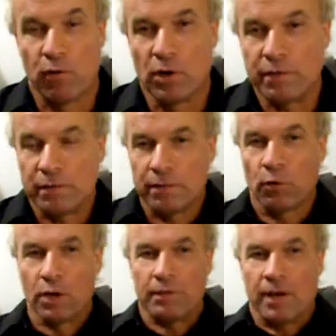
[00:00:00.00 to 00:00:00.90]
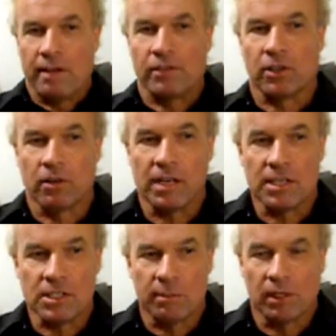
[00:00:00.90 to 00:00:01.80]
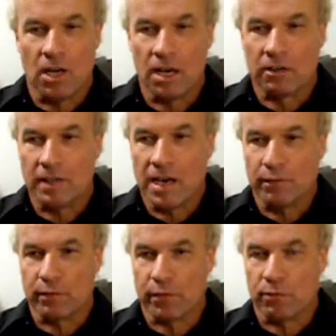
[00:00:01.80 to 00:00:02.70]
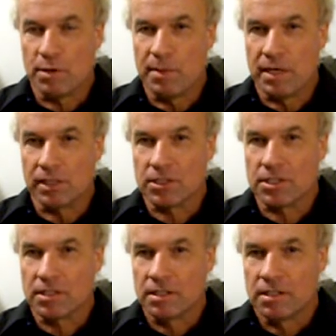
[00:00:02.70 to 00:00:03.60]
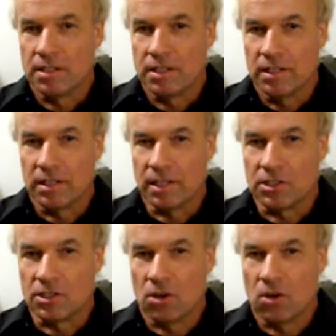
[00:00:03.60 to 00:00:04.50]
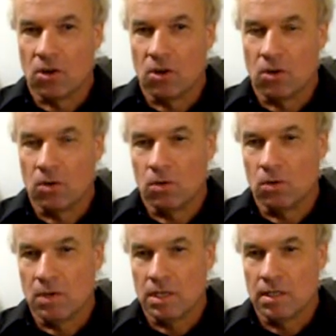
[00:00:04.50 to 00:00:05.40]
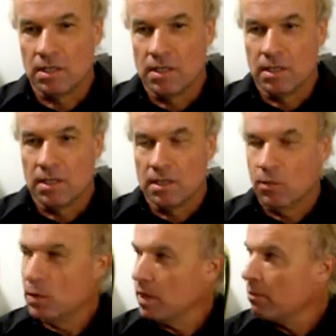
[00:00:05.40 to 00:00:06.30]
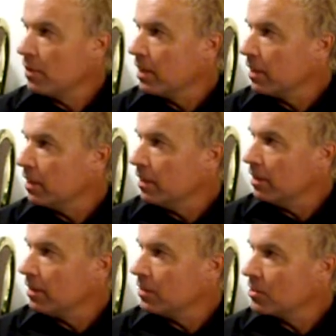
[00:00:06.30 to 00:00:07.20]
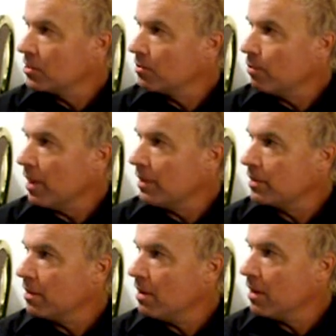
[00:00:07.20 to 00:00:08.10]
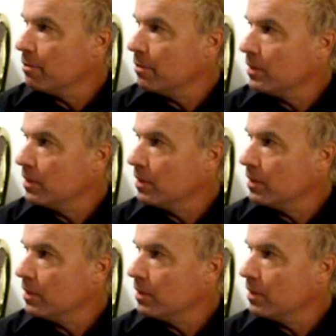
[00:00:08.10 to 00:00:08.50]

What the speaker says: 45 degrees. I'm going to lager it out for 3 months. And so what I'm thinking is by the time